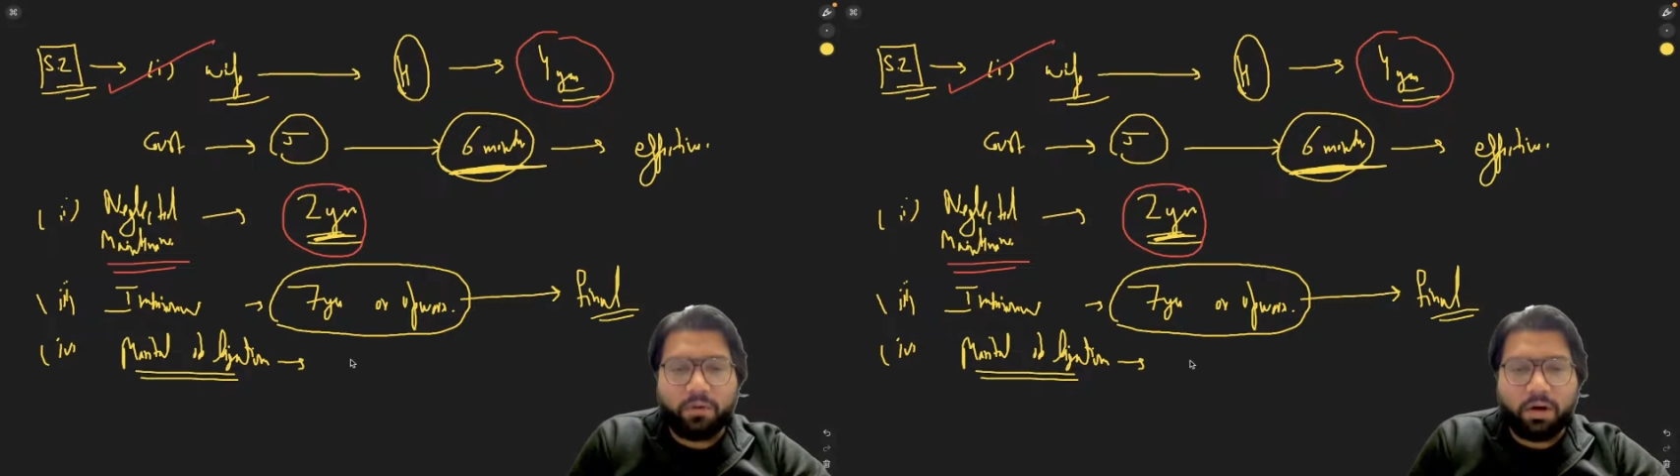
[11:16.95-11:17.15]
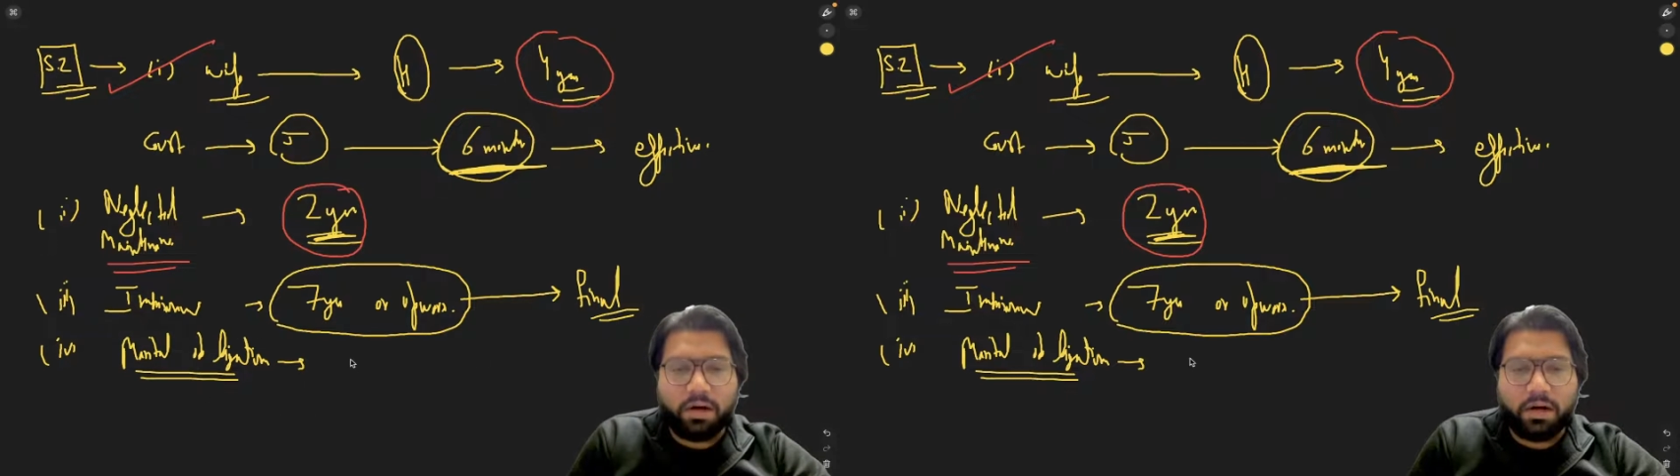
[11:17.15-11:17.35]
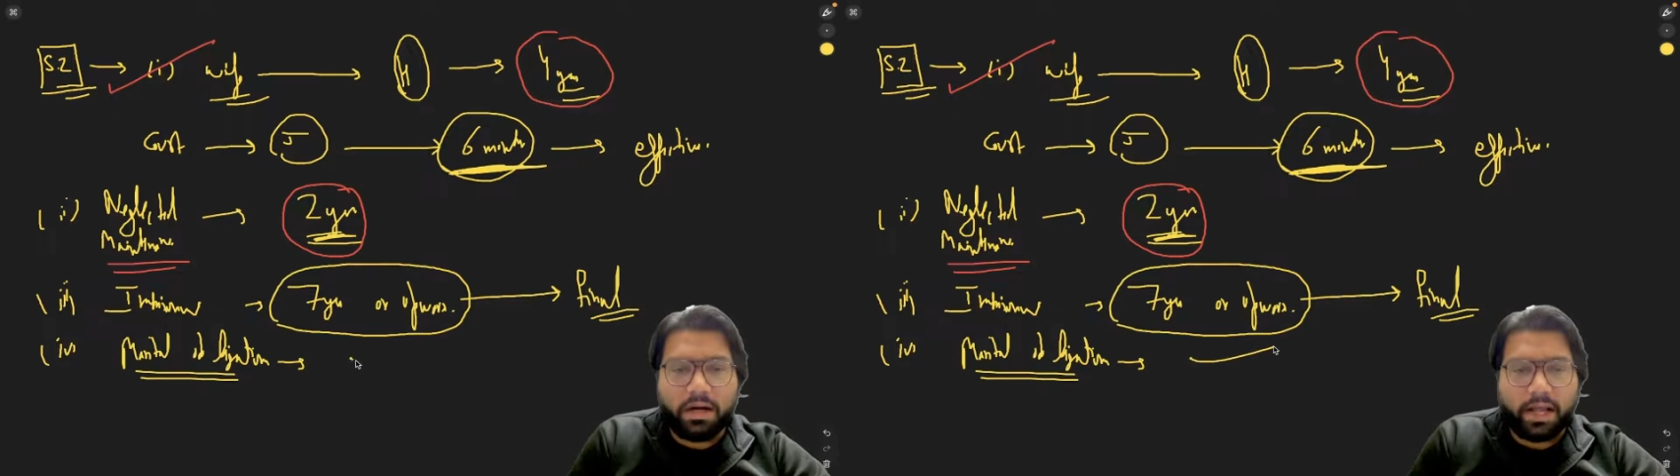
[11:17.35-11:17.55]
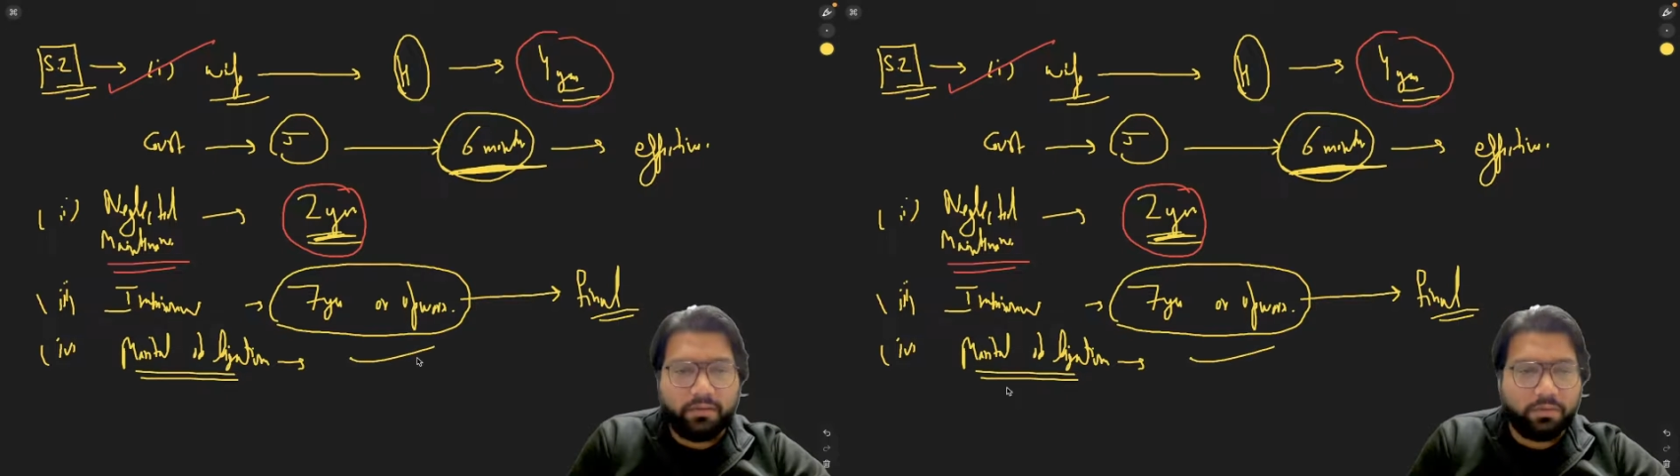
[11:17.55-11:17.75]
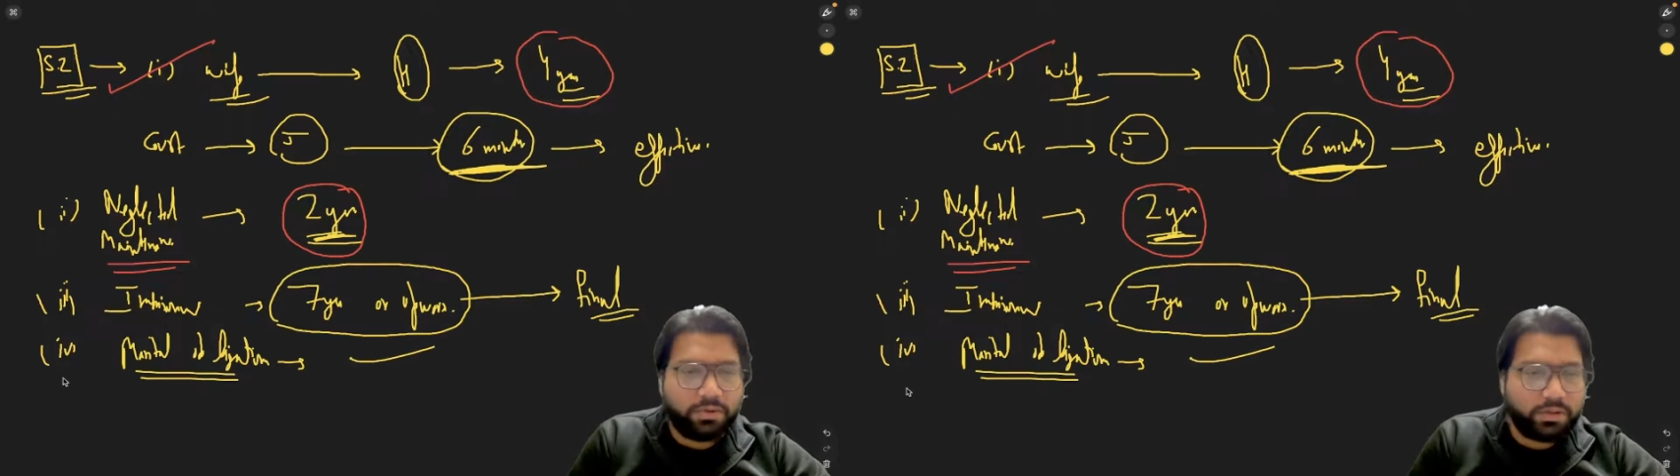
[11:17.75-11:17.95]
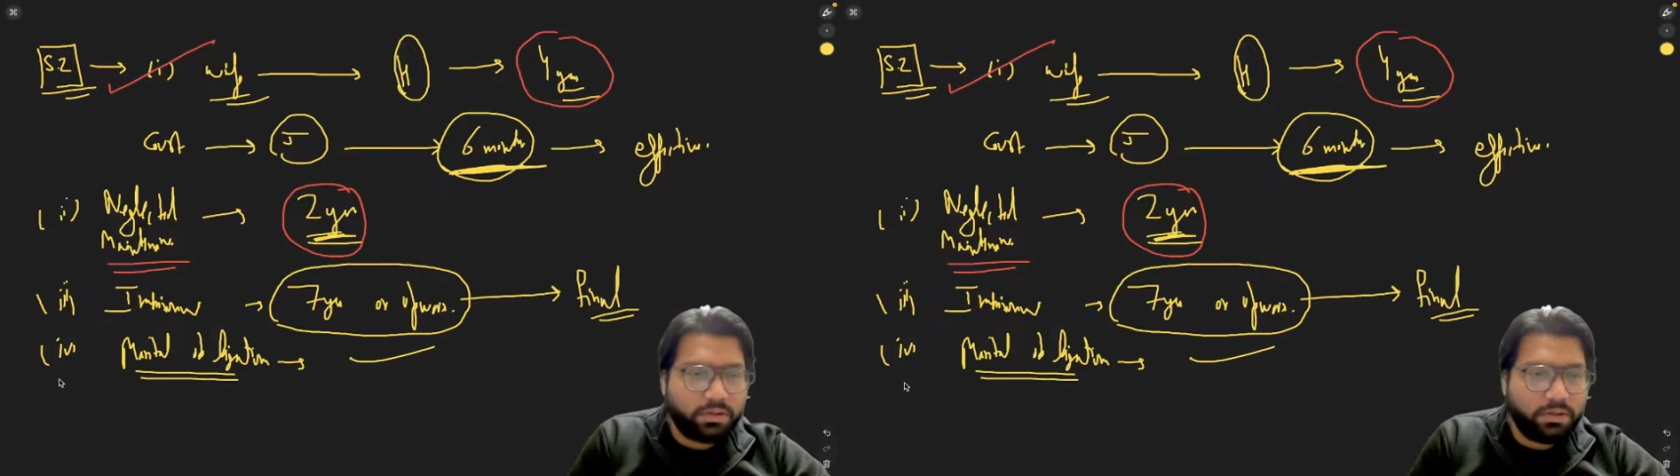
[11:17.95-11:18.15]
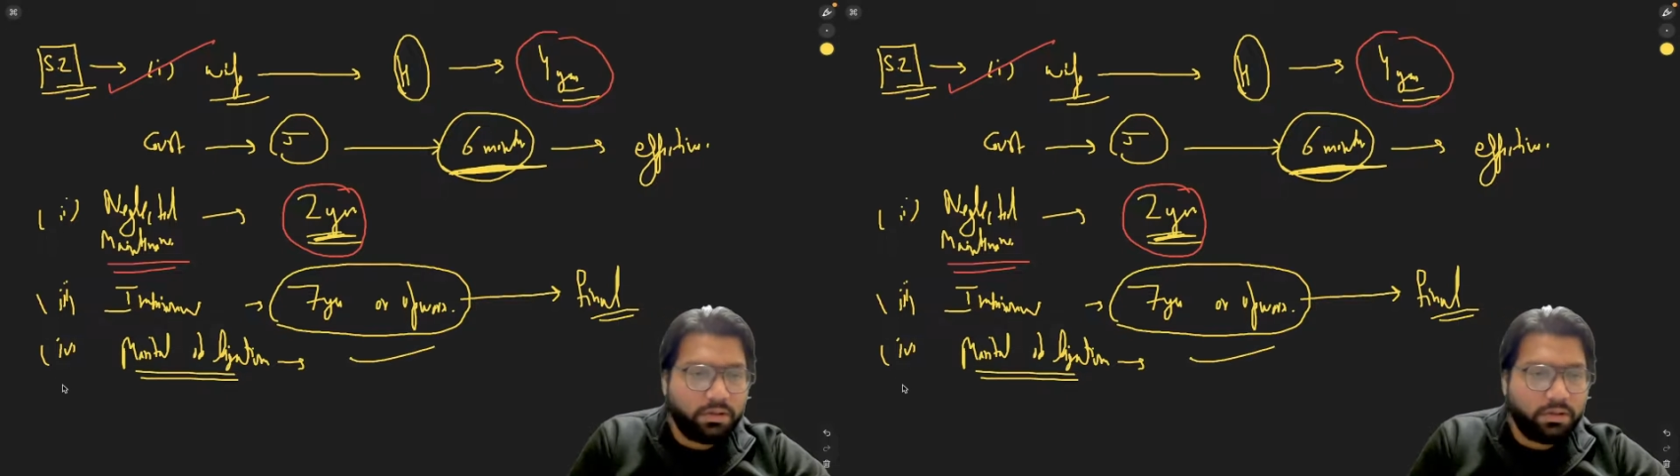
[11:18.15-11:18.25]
for divorce.